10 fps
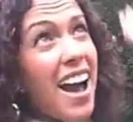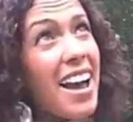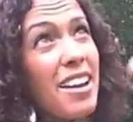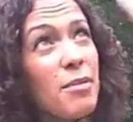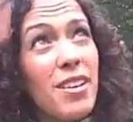
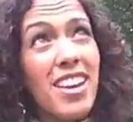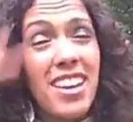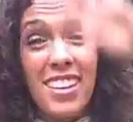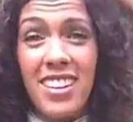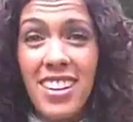I am
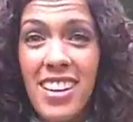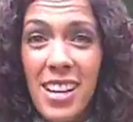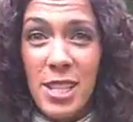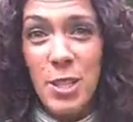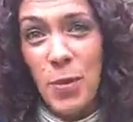in
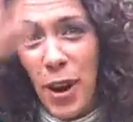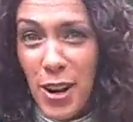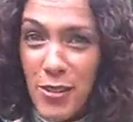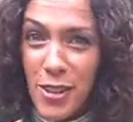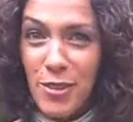
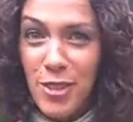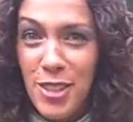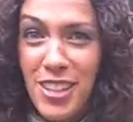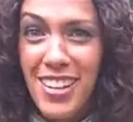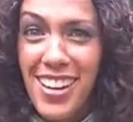Sperryville,
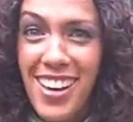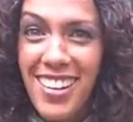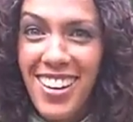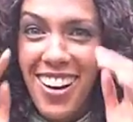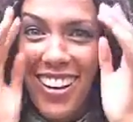Virginia,
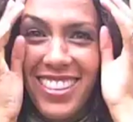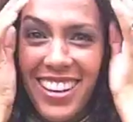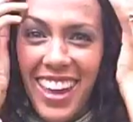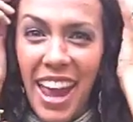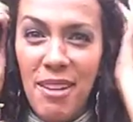on
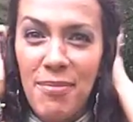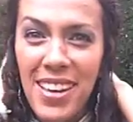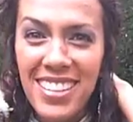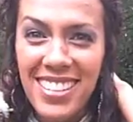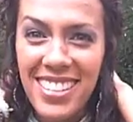the
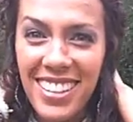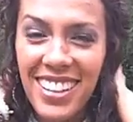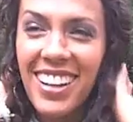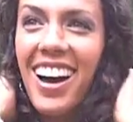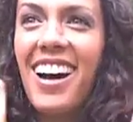campus
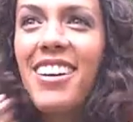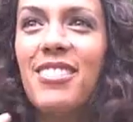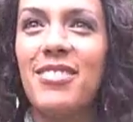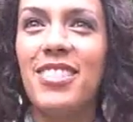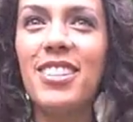
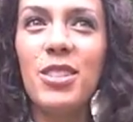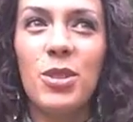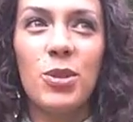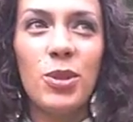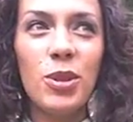of the
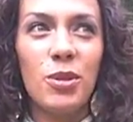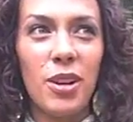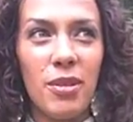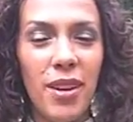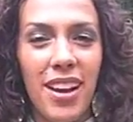school
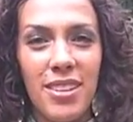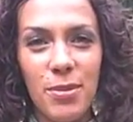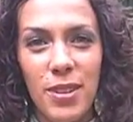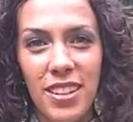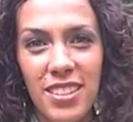where my
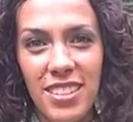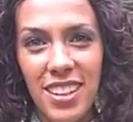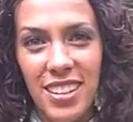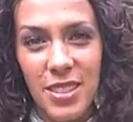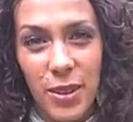husband
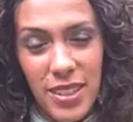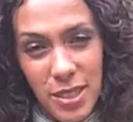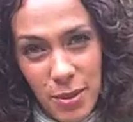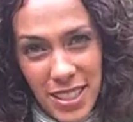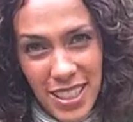is going
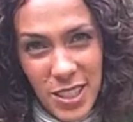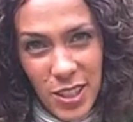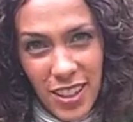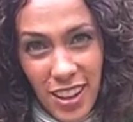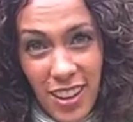to be
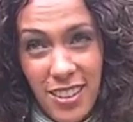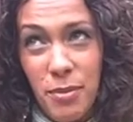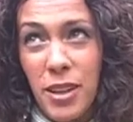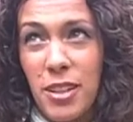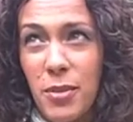teaching, and
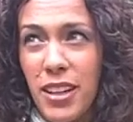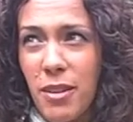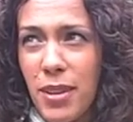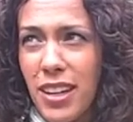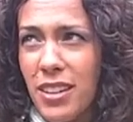I'm going to be
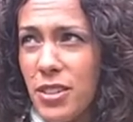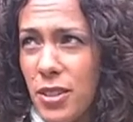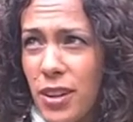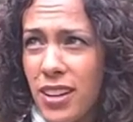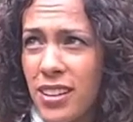coming in and
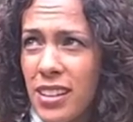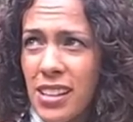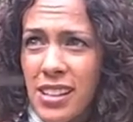doing